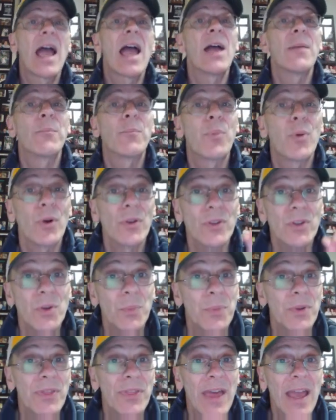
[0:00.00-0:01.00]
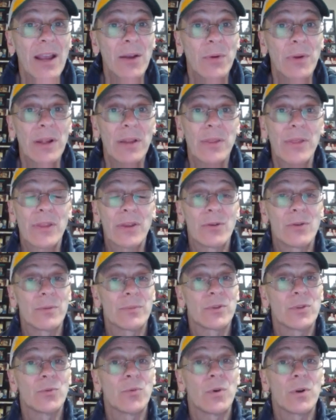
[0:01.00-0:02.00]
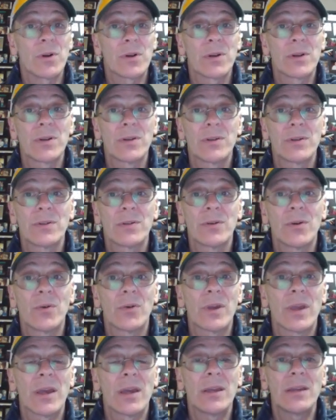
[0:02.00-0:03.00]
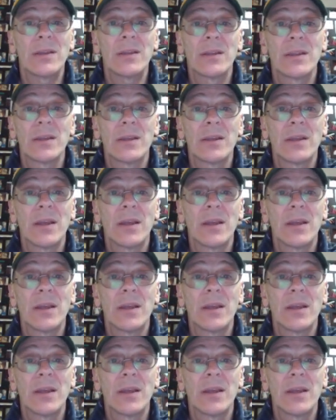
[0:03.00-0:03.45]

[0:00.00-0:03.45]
and put your Pythagorean theorem to work. Okay?